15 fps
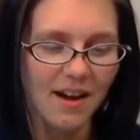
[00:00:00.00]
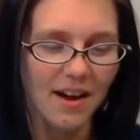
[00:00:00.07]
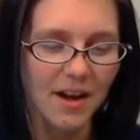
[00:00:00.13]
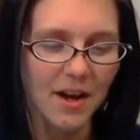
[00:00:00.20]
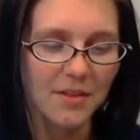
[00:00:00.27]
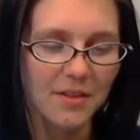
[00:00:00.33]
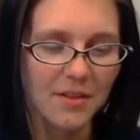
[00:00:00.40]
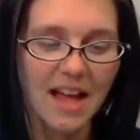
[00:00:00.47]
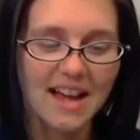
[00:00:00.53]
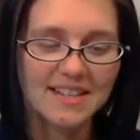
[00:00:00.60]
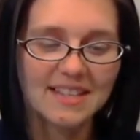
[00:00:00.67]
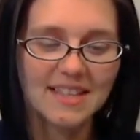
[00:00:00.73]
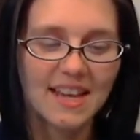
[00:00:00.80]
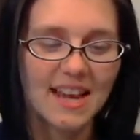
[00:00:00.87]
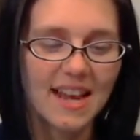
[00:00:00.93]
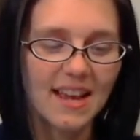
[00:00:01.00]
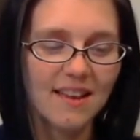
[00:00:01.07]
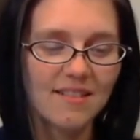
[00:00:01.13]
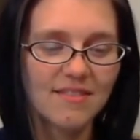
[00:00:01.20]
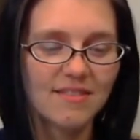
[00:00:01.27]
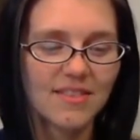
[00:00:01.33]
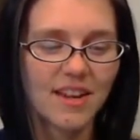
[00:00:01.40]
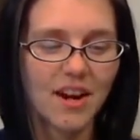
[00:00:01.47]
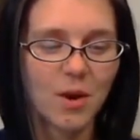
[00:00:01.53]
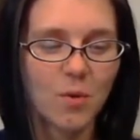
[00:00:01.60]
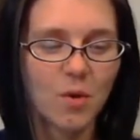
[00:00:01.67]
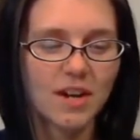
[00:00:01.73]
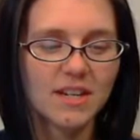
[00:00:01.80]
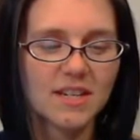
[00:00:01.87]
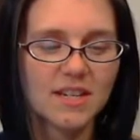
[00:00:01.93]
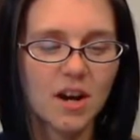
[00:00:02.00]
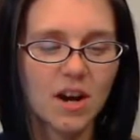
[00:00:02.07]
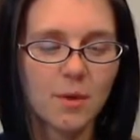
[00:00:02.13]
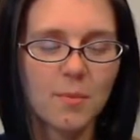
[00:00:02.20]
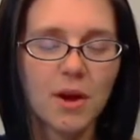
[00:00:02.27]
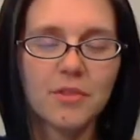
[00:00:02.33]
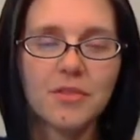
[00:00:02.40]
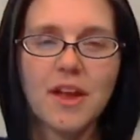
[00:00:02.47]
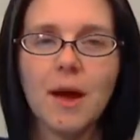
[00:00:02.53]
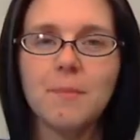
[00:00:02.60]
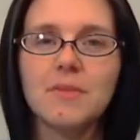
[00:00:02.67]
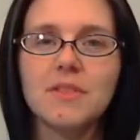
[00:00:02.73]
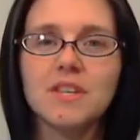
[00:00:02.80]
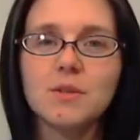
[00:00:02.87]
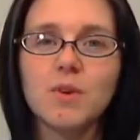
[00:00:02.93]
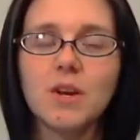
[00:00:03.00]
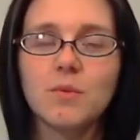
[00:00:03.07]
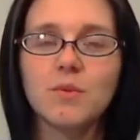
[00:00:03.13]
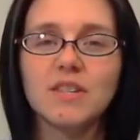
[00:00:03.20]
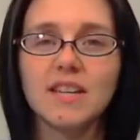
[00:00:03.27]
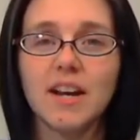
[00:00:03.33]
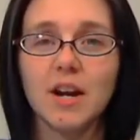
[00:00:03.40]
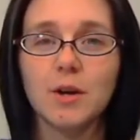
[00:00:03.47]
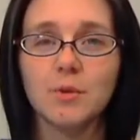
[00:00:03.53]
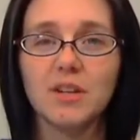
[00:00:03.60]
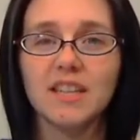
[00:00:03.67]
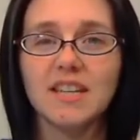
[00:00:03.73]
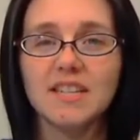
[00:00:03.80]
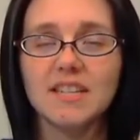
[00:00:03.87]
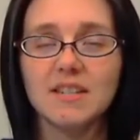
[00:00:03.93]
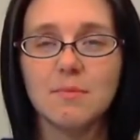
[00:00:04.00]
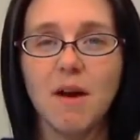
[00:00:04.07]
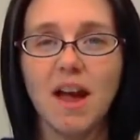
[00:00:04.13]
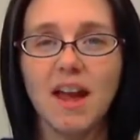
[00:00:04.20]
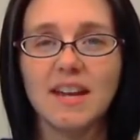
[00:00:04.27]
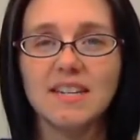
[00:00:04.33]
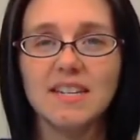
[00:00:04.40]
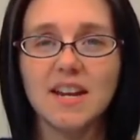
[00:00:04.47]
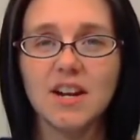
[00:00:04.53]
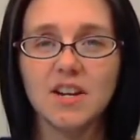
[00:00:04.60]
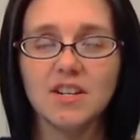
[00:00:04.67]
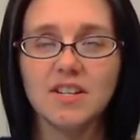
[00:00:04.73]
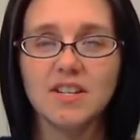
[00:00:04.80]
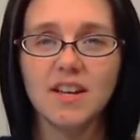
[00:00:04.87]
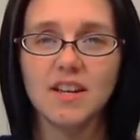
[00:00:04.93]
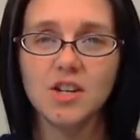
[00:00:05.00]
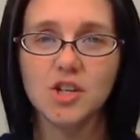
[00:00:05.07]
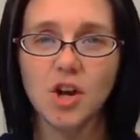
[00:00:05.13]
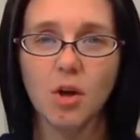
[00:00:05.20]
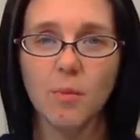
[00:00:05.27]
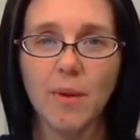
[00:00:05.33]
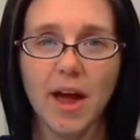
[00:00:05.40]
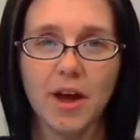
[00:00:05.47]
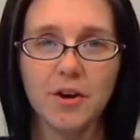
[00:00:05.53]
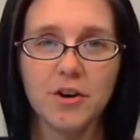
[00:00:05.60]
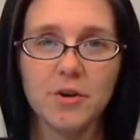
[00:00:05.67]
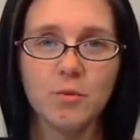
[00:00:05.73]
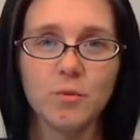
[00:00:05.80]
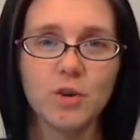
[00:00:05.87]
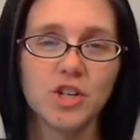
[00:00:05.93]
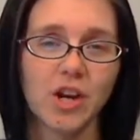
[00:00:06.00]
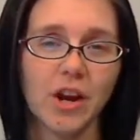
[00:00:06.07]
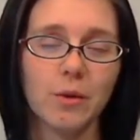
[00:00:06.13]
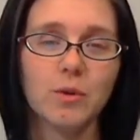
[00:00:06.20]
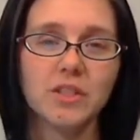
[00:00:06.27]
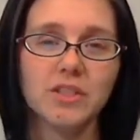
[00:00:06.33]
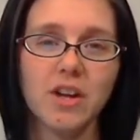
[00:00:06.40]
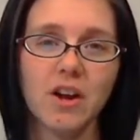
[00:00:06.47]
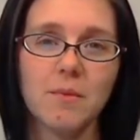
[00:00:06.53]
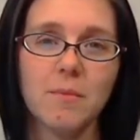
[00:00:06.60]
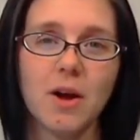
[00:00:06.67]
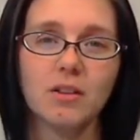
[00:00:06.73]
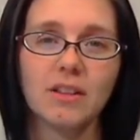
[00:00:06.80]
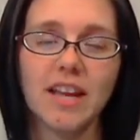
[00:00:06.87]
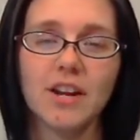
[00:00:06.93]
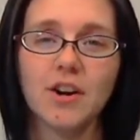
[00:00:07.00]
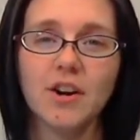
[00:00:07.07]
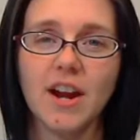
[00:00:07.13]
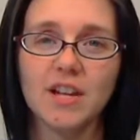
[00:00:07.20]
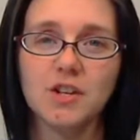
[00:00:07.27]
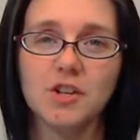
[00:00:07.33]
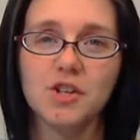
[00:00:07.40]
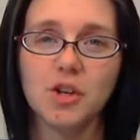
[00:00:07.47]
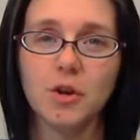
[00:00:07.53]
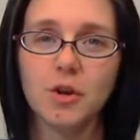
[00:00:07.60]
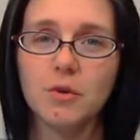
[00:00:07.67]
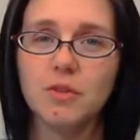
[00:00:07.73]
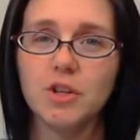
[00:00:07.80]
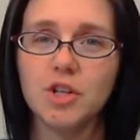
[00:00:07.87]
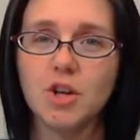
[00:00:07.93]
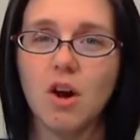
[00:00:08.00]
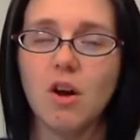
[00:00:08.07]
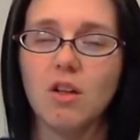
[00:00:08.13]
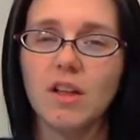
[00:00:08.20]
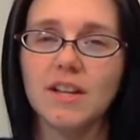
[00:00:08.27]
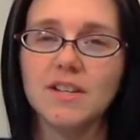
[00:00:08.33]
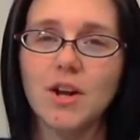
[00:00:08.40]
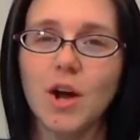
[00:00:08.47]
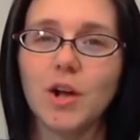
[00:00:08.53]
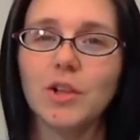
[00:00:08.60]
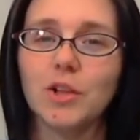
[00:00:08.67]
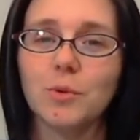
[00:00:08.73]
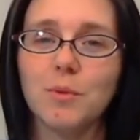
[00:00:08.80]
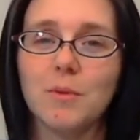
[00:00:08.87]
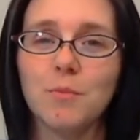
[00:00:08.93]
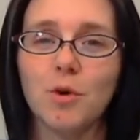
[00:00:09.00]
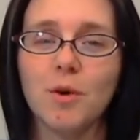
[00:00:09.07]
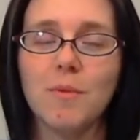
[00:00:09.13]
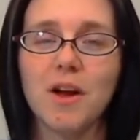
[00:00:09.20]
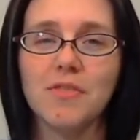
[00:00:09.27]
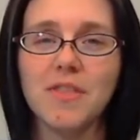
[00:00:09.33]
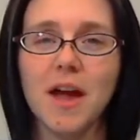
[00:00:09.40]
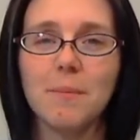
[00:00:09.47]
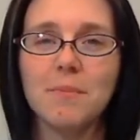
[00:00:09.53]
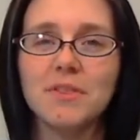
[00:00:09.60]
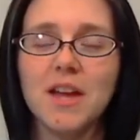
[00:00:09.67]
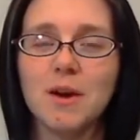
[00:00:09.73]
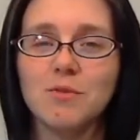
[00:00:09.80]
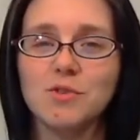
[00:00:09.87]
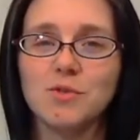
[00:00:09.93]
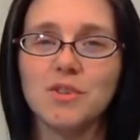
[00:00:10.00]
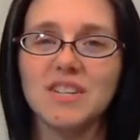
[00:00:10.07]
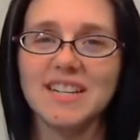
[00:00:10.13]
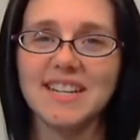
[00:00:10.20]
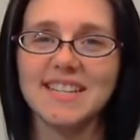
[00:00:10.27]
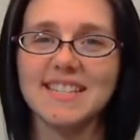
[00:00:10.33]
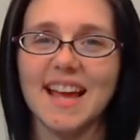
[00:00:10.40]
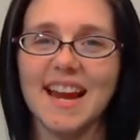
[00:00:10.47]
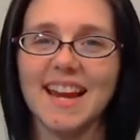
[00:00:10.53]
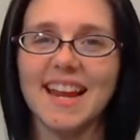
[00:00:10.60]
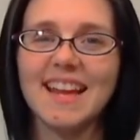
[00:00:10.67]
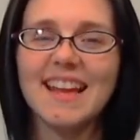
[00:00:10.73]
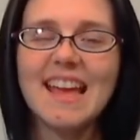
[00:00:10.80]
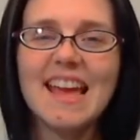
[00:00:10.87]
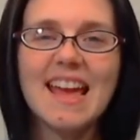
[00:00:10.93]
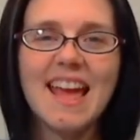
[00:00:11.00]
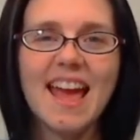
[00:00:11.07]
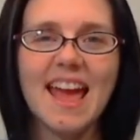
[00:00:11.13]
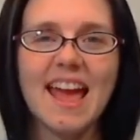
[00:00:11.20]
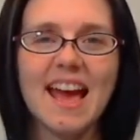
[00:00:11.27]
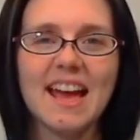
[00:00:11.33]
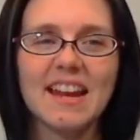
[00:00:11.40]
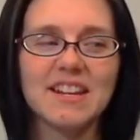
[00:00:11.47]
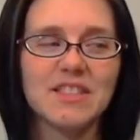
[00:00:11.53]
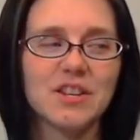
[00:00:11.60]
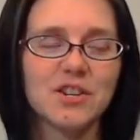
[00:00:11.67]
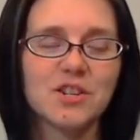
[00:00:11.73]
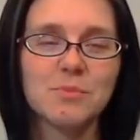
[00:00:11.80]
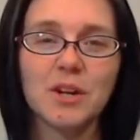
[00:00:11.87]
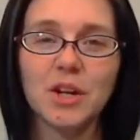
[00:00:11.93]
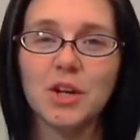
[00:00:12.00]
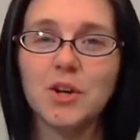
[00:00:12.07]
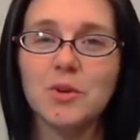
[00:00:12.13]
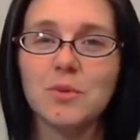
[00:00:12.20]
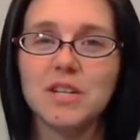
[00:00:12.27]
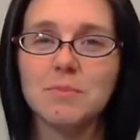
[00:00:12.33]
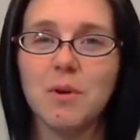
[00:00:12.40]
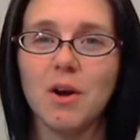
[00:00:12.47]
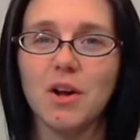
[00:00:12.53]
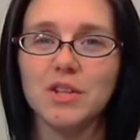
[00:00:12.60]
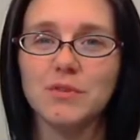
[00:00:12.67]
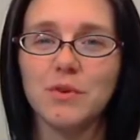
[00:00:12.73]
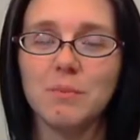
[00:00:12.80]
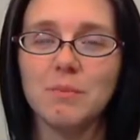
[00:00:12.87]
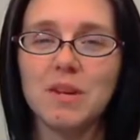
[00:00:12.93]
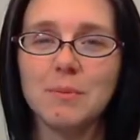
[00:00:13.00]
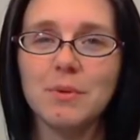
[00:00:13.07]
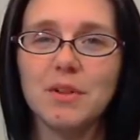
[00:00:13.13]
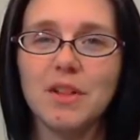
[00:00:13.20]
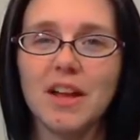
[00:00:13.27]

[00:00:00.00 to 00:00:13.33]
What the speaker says: The last thing that I wanted to talk about that happened this week was that I released my Diersta shawl pattern, which I will talk about later and show you the shawl and talk a little bit more about that. But that was really exciting, and there's been a good response from people.